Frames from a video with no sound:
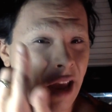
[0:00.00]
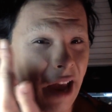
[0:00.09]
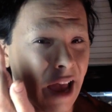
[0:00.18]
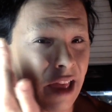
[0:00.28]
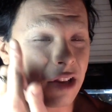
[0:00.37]

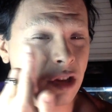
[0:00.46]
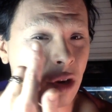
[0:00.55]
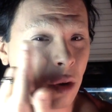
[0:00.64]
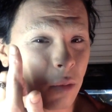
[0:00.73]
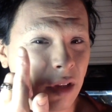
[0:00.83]
And you
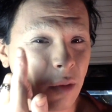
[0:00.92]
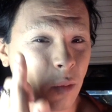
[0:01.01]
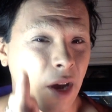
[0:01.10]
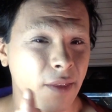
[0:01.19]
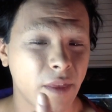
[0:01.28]
don't really
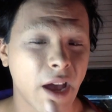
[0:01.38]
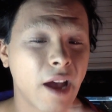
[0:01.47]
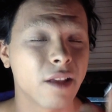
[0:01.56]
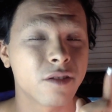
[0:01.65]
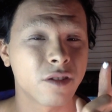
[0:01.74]
want
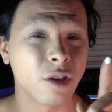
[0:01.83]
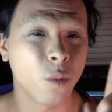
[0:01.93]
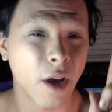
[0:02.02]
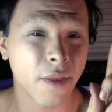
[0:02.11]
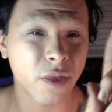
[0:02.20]
that. So you
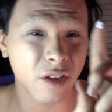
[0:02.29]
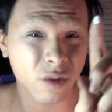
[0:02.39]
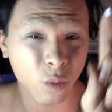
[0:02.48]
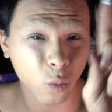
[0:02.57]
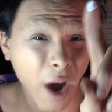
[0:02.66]
want
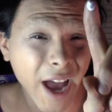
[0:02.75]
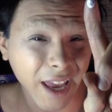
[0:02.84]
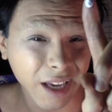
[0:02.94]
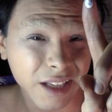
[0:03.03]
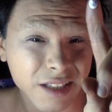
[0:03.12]
this
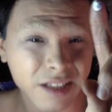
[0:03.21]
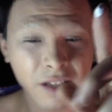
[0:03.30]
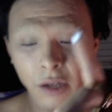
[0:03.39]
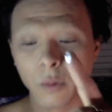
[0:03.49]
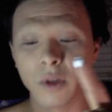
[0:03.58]
white,
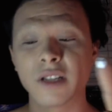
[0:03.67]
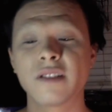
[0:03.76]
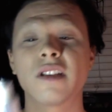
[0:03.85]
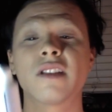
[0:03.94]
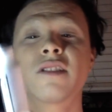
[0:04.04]
which
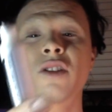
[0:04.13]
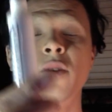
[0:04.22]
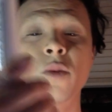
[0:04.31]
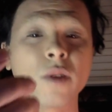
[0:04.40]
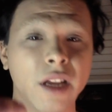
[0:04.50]
is this
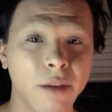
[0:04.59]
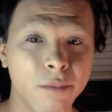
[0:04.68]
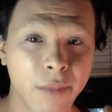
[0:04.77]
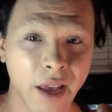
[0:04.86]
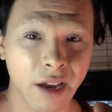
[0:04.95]

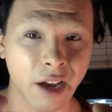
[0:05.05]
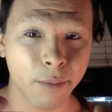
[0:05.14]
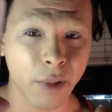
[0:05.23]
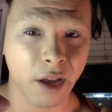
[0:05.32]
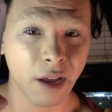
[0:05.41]
cream
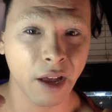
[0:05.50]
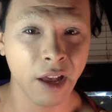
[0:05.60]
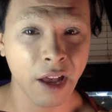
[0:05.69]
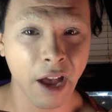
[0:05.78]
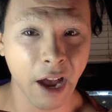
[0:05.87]
makeup that
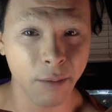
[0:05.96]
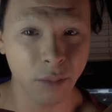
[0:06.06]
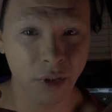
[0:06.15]
I'm